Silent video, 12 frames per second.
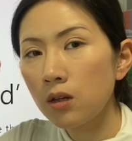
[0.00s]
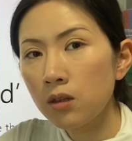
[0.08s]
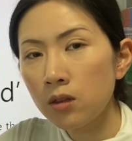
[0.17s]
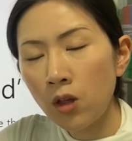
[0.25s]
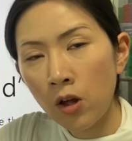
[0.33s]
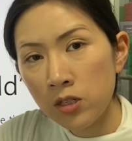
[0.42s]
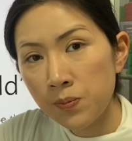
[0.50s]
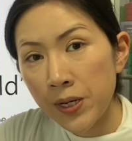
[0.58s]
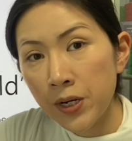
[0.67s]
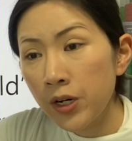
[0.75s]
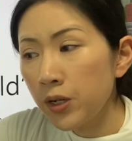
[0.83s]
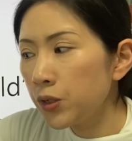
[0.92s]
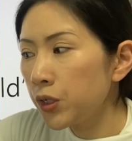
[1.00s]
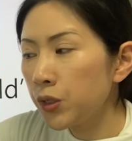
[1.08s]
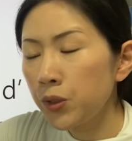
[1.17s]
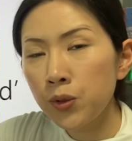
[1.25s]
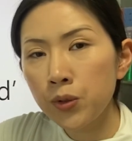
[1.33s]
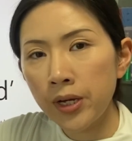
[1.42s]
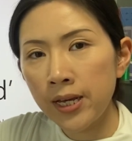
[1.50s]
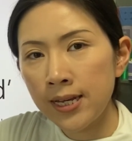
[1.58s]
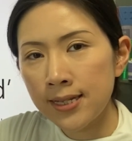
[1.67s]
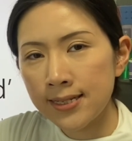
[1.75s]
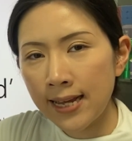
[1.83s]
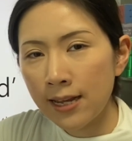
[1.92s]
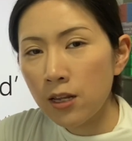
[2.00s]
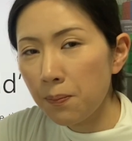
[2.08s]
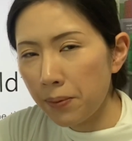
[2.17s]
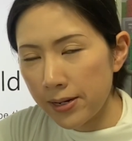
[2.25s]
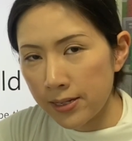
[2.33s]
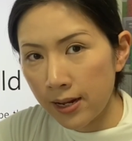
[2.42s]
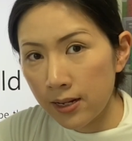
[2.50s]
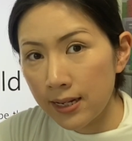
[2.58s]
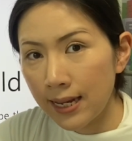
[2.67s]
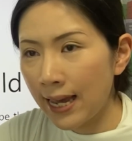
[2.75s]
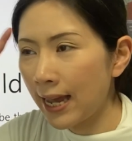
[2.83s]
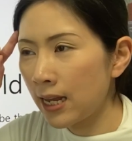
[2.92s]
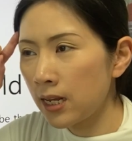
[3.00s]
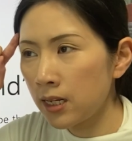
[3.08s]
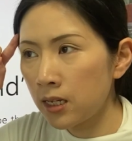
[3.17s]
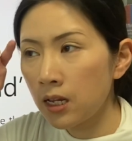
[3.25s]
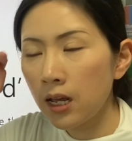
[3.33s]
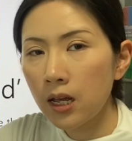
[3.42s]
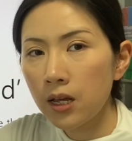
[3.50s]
The speaker who is at the present can